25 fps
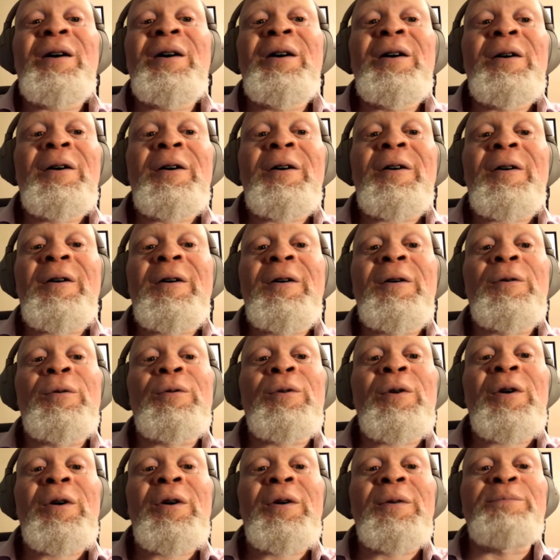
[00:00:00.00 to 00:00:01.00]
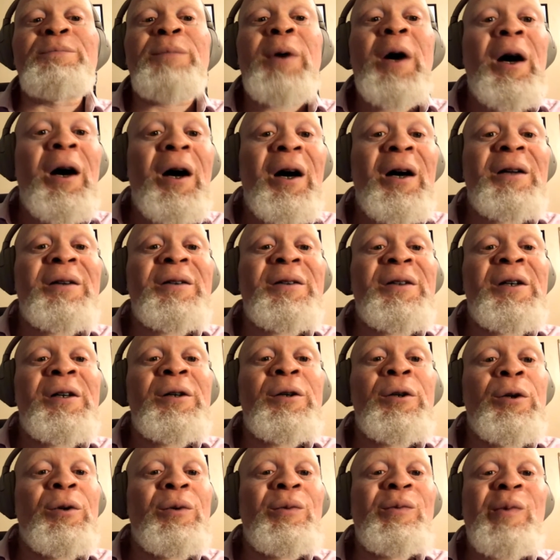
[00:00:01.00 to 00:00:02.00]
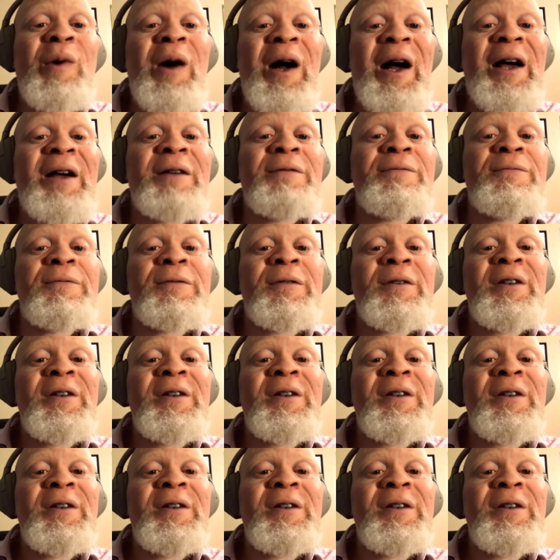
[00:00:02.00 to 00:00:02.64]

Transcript: her her her partner, her wife,